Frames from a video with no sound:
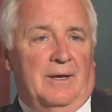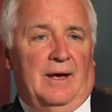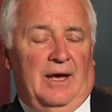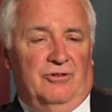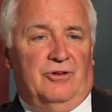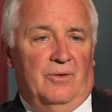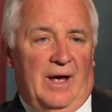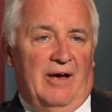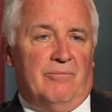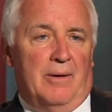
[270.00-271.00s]
I still
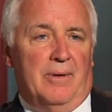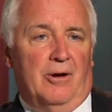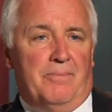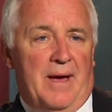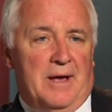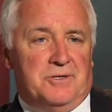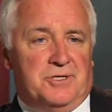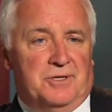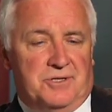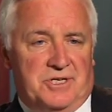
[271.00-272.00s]
have my merit
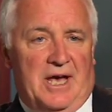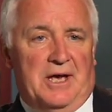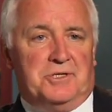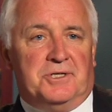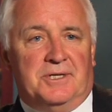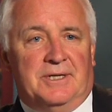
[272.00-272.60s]
badge sash